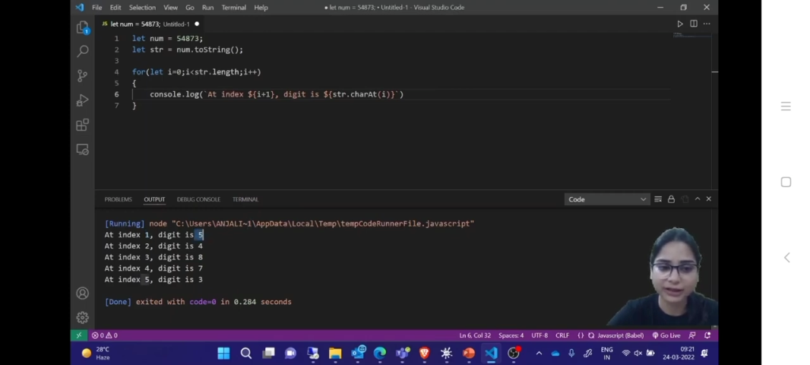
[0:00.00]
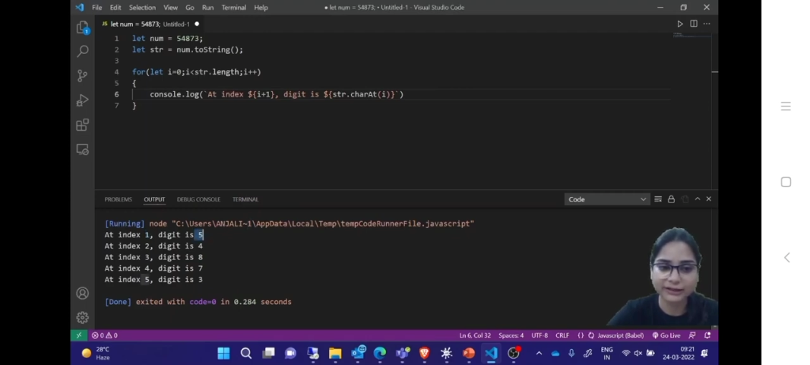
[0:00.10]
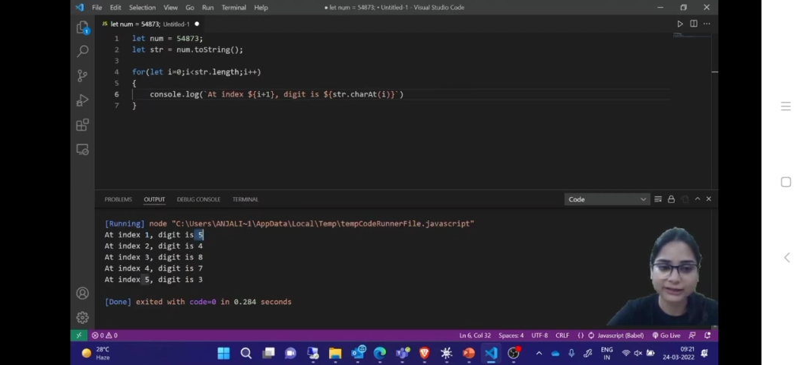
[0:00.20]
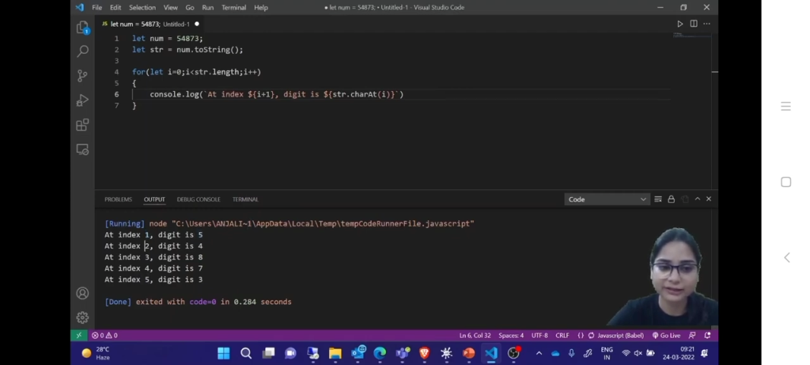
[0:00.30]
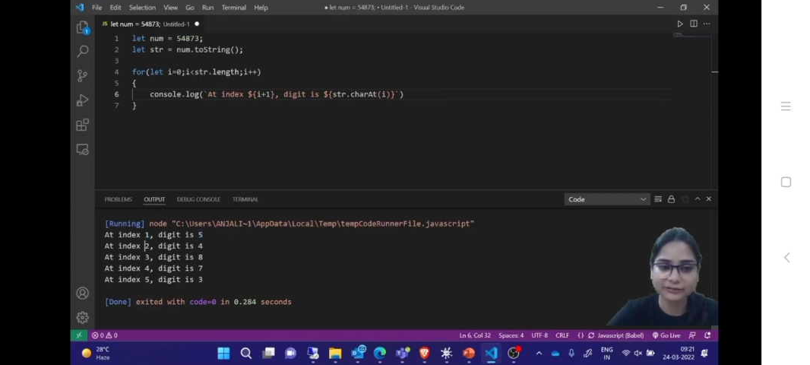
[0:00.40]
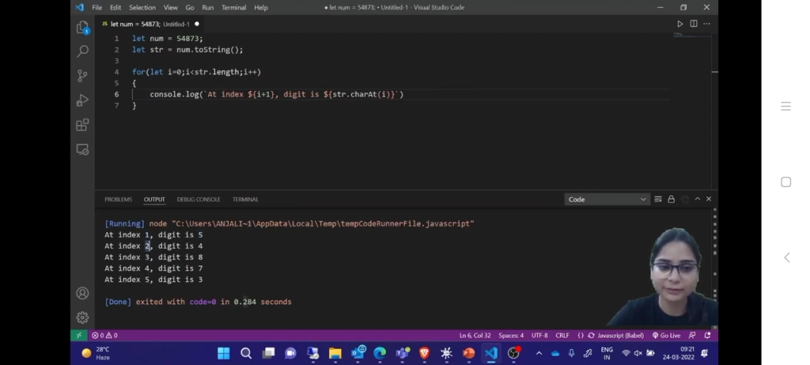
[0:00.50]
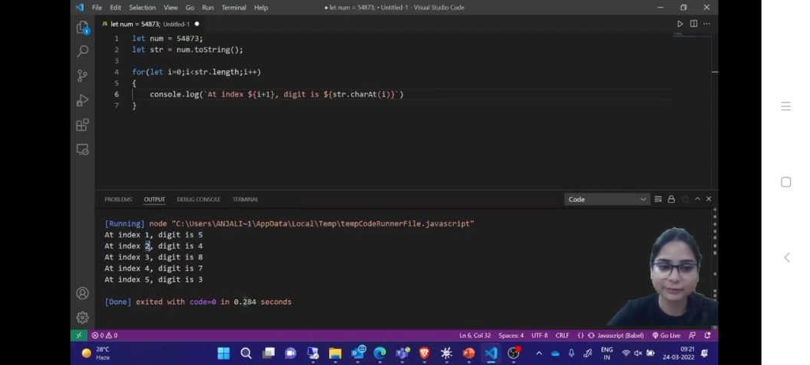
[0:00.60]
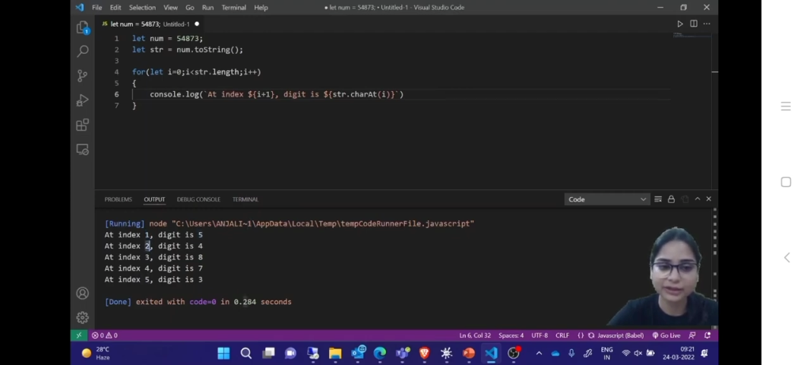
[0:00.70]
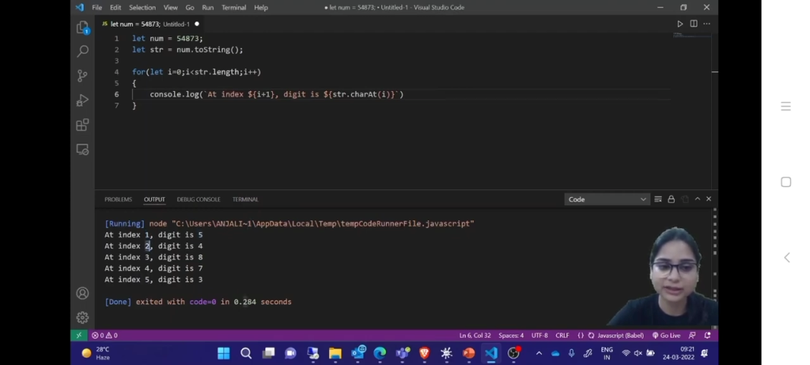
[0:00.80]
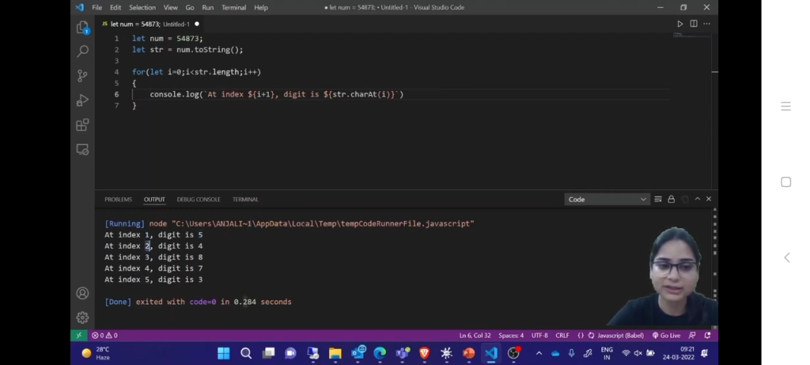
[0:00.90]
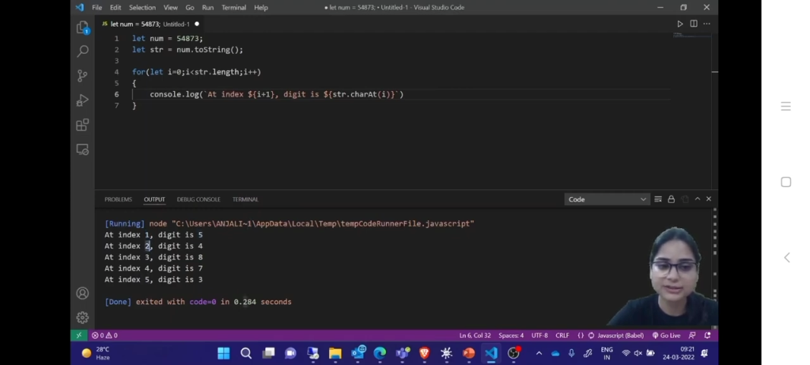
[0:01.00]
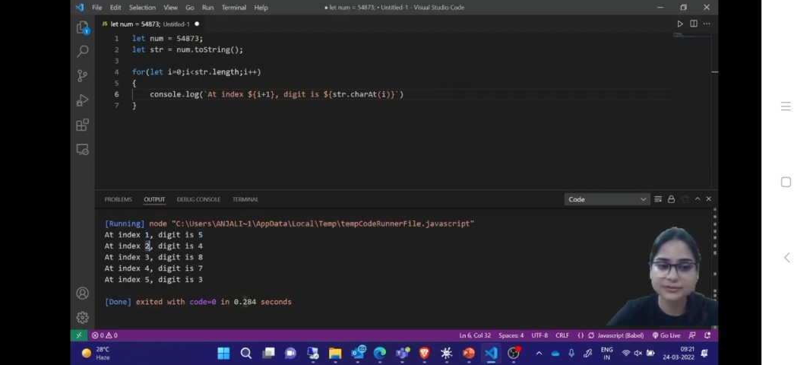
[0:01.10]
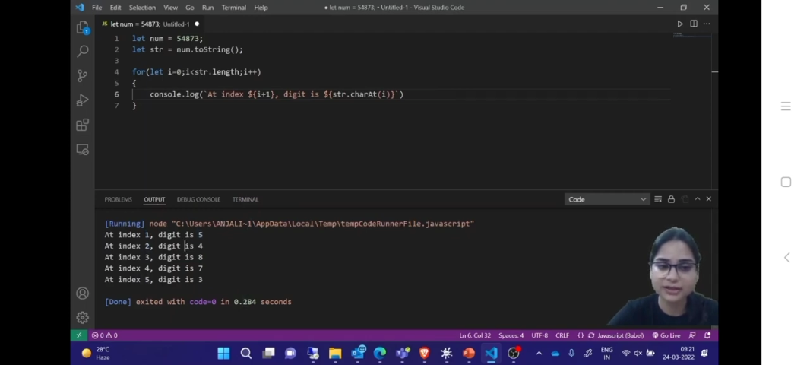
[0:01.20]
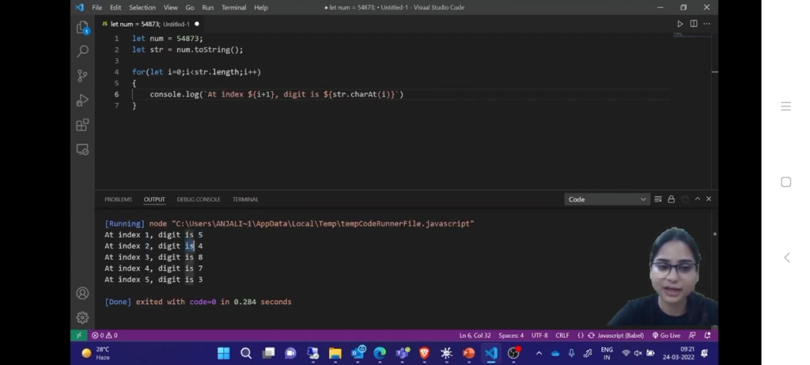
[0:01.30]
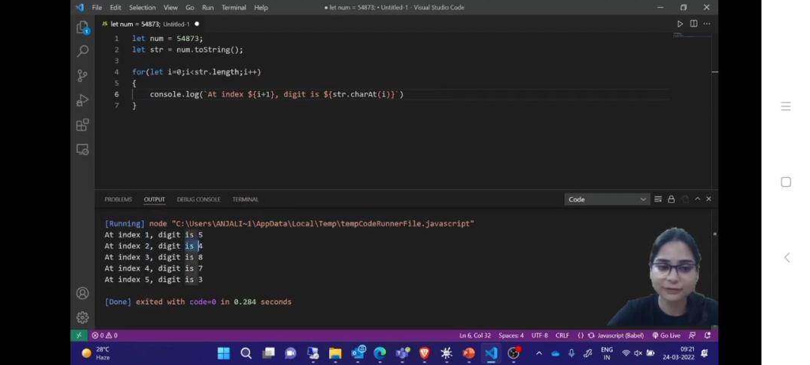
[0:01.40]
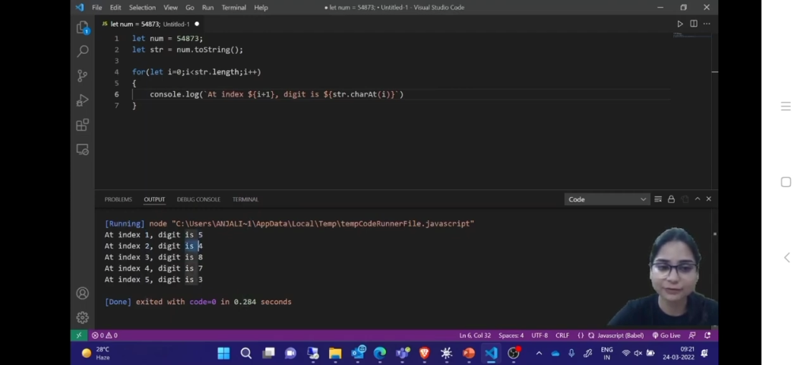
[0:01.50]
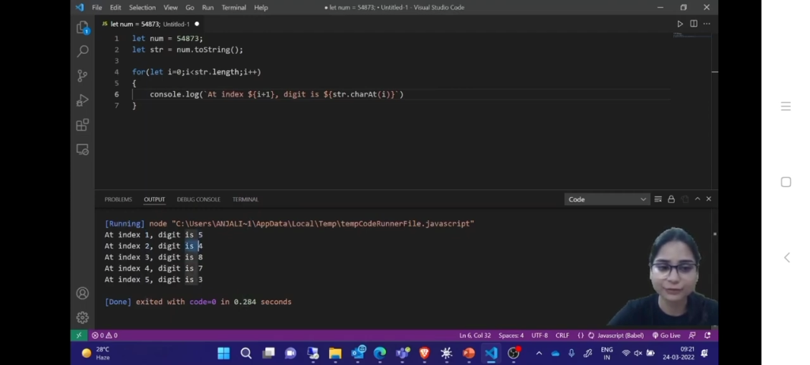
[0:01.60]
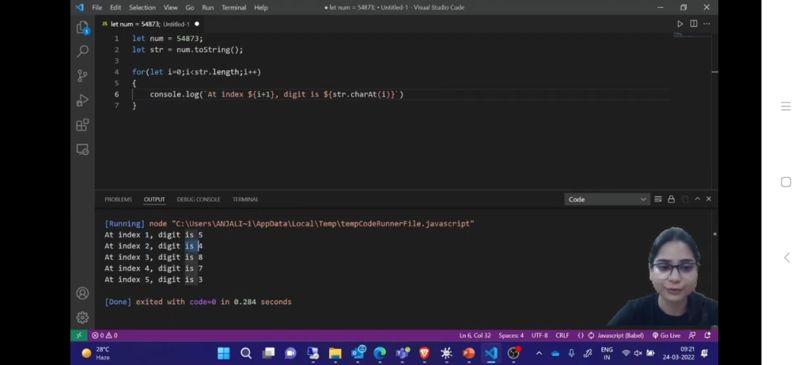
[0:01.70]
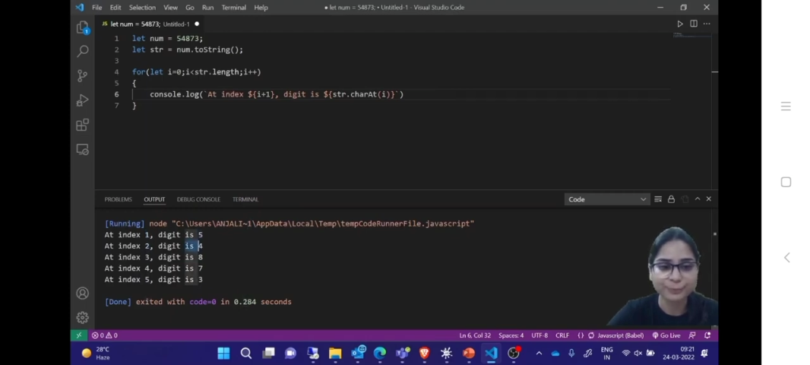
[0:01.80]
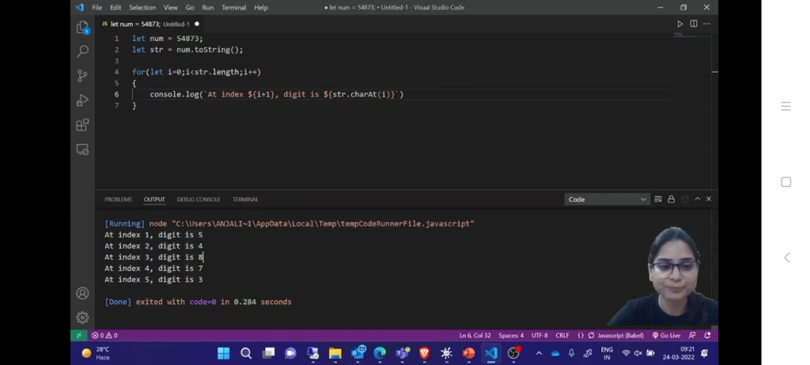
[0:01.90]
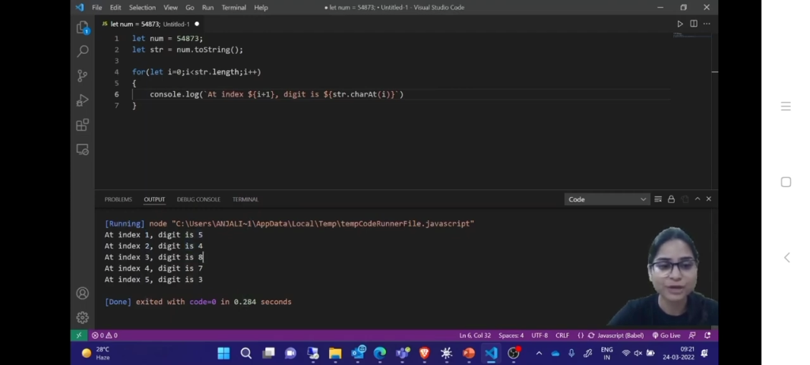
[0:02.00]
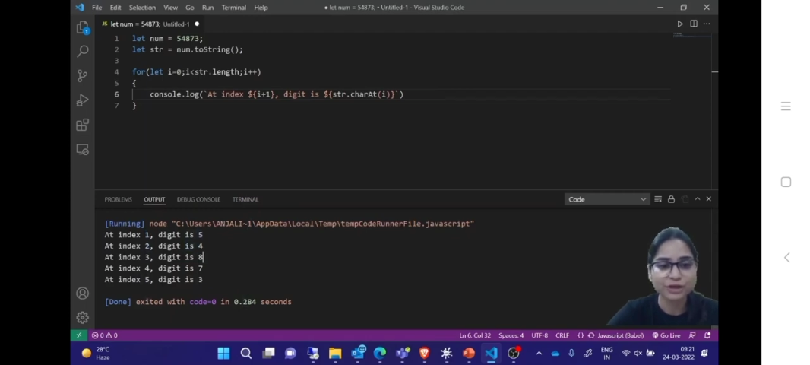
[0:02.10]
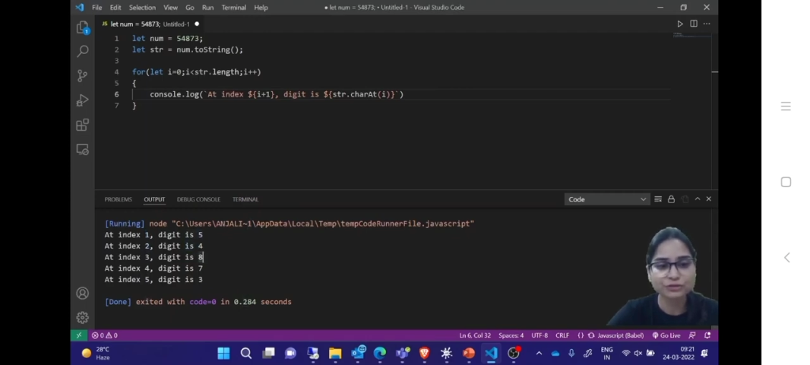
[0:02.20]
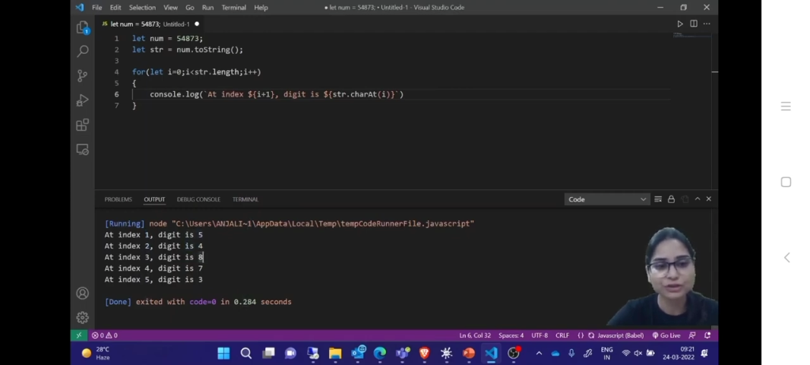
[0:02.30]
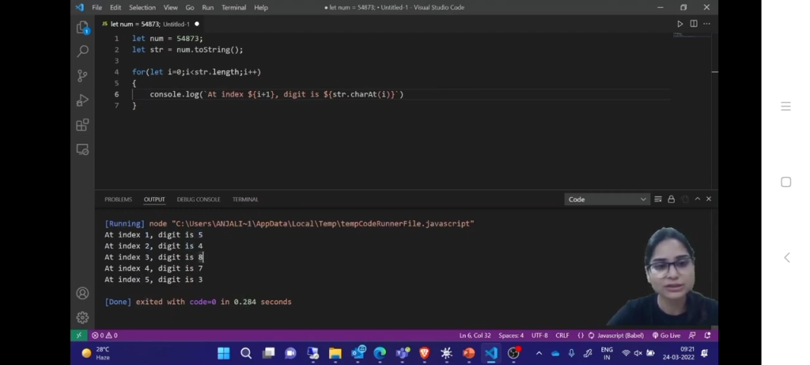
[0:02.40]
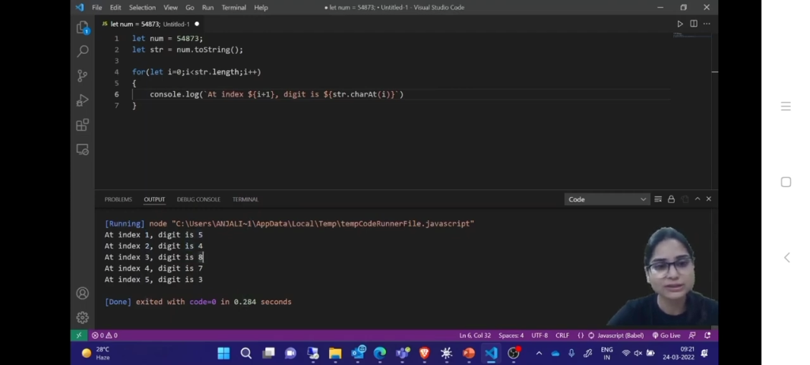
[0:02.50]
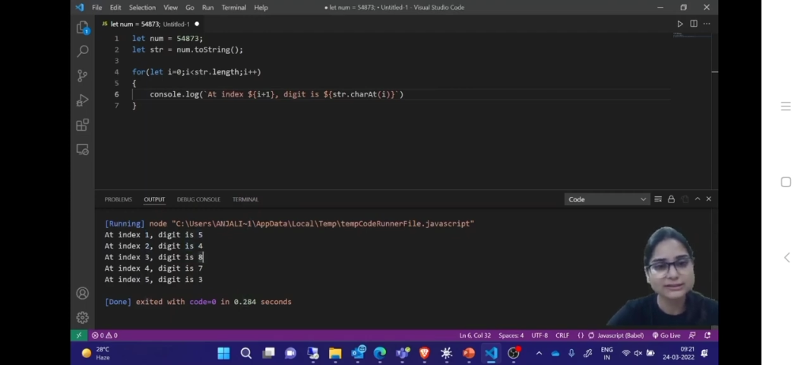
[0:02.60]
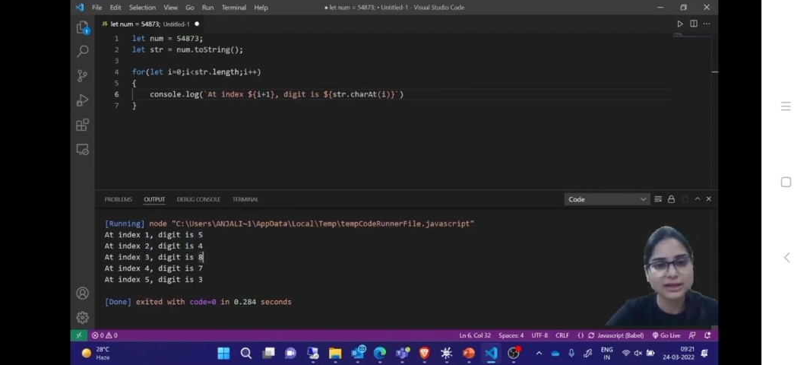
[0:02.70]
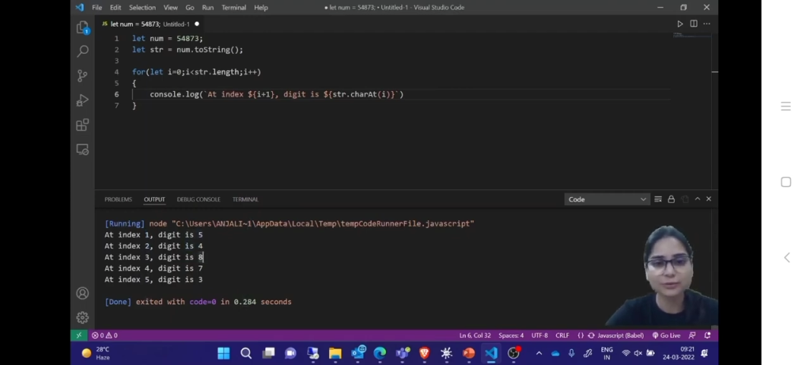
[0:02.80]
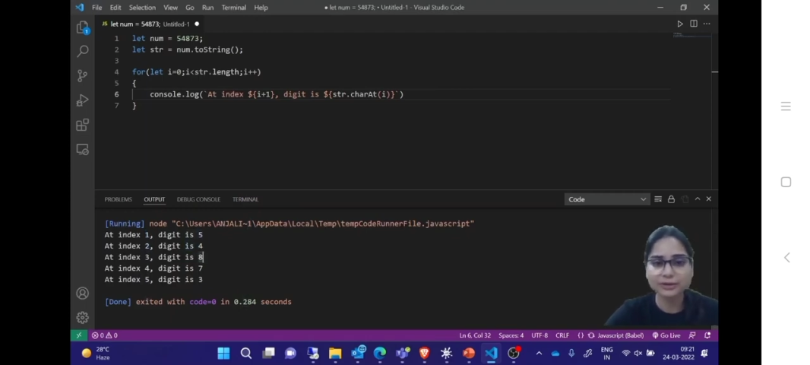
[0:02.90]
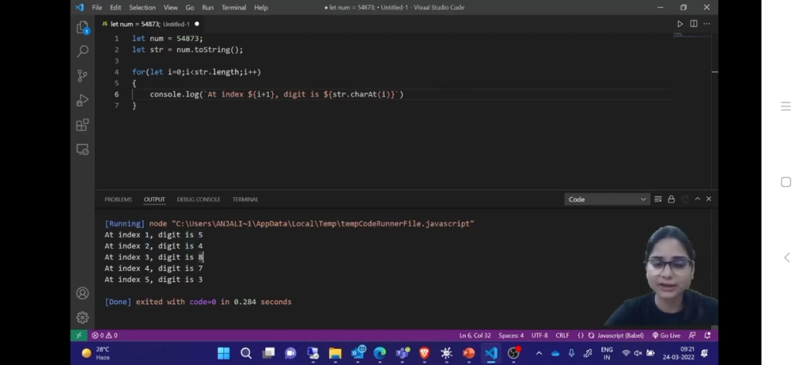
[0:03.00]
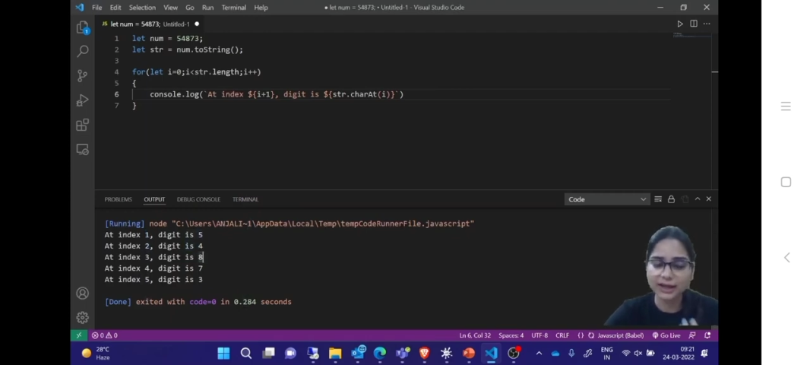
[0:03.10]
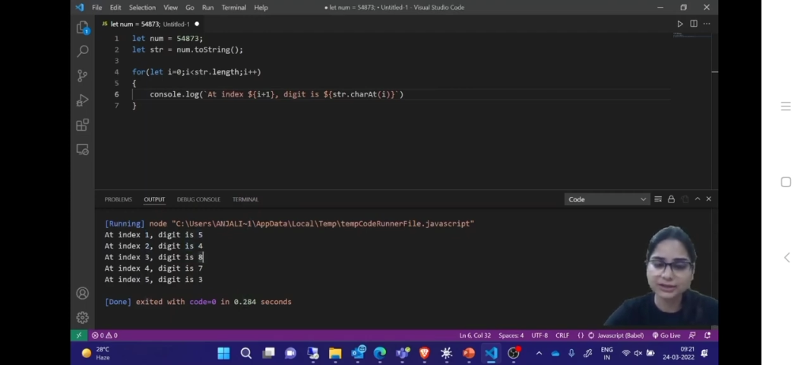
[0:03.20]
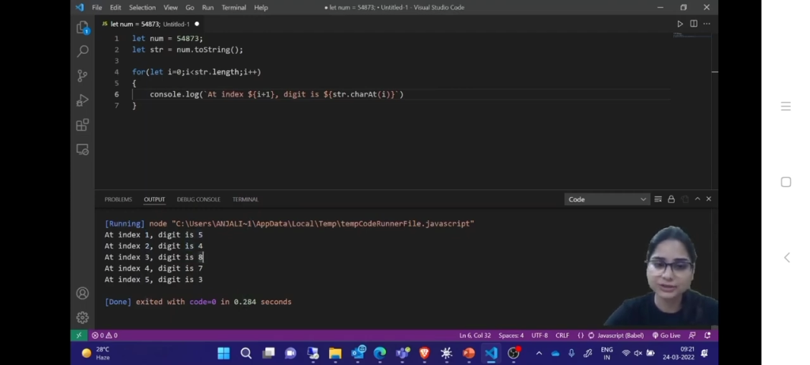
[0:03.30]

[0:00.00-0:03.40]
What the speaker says: at even place we have 4. So this is how it has